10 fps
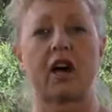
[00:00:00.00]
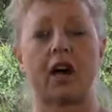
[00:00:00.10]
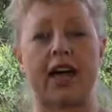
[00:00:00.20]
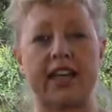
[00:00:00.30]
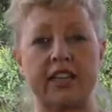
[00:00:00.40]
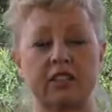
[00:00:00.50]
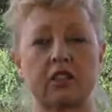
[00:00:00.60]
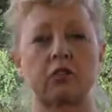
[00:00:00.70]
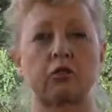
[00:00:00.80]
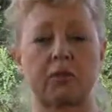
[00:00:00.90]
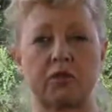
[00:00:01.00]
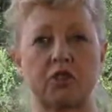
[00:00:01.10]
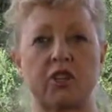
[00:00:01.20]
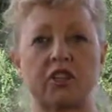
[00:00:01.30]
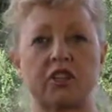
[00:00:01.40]
are 8 rip
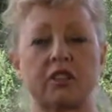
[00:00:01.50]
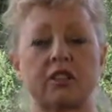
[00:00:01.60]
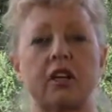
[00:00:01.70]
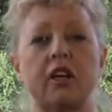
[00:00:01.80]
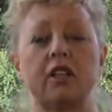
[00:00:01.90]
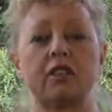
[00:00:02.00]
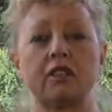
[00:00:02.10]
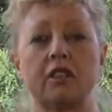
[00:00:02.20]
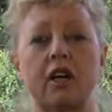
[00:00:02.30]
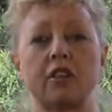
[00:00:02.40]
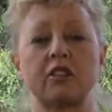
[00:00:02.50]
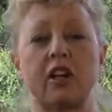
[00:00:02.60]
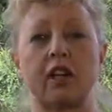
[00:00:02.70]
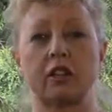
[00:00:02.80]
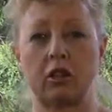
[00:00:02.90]
stretches designed to
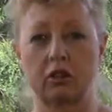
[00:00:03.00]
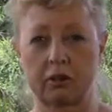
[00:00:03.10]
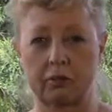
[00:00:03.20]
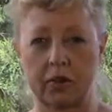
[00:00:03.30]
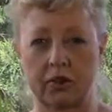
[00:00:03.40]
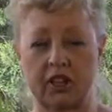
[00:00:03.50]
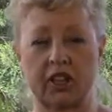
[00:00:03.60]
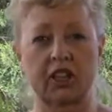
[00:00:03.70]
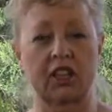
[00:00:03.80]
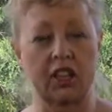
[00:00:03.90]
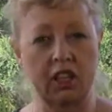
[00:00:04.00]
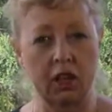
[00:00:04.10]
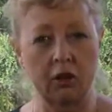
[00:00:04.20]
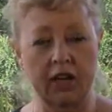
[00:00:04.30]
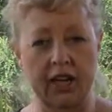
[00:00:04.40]
unlock the body at key
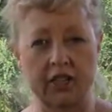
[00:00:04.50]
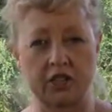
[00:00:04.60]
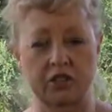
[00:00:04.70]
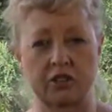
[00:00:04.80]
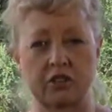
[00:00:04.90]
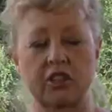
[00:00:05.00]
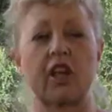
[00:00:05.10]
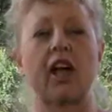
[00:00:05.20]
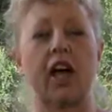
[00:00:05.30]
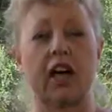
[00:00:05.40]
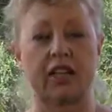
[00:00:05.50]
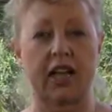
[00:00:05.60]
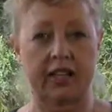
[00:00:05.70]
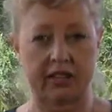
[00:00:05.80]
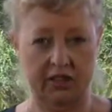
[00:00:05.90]
locations and
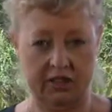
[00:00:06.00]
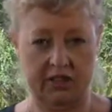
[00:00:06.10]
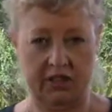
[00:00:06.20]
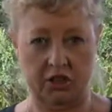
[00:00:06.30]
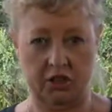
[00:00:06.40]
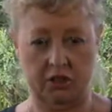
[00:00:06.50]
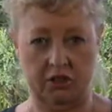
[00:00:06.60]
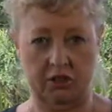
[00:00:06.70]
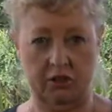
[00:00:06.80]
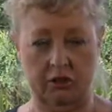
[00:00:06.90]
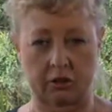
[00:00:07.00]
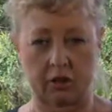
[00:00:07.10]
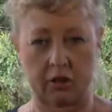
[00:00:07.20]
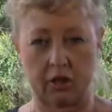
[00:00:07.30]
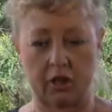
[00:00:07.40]
landing stations.
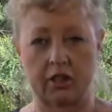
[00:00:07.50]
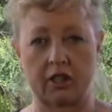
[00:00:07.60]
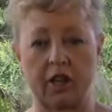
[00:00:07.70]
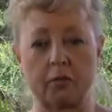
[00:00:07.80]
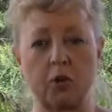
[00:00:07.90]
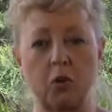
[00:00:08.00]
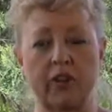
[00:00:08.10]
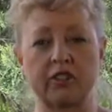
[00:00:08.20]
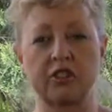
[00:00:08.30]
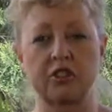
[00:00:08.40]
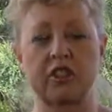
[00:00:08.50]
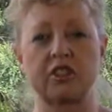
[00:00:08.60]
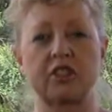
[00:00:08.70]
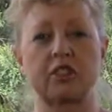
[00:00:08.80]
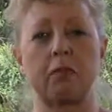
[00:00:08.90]
The number 1
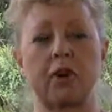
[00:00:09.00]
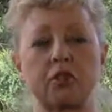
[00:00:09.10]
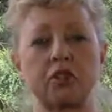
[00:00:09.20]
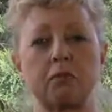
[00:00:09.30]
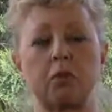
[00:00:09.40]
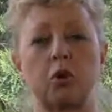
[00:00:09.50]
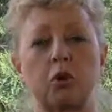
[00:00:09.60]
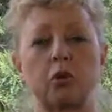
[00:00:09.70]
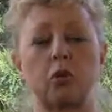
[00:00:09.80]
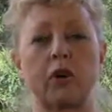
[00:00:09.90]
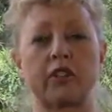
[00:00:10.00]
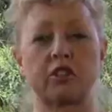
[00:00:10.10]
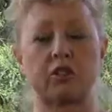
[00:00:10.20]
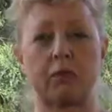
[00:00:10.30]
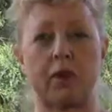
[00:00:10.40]
stretch is the most important one
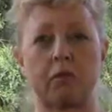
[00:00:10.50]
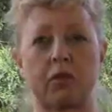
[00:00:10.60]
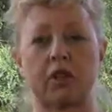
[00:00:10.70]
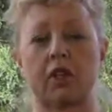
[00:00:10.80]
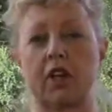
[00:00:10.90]
to remember,